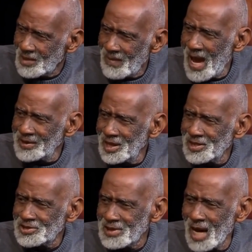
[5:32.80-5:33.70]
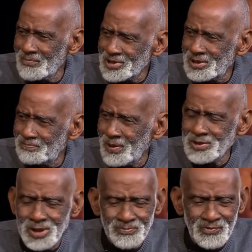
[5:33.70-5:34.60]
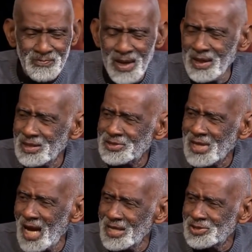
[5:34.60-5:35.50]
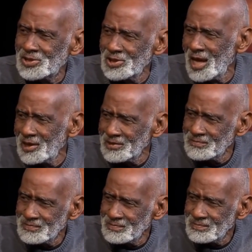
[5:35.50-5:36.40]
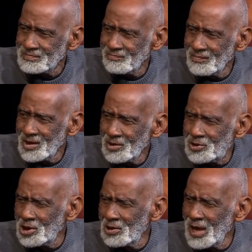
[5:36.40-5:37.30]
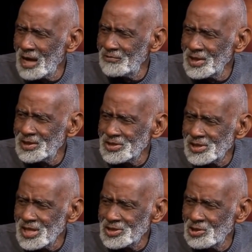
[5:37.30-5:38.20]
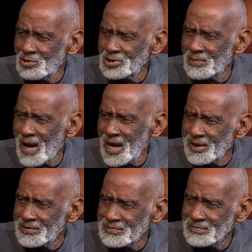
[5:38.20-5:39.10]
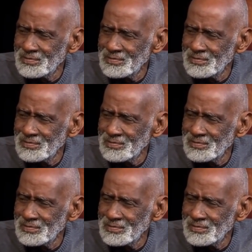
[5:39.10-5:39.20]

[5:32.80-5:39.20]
the man that established the principle of medical science today, cured every disease known to man?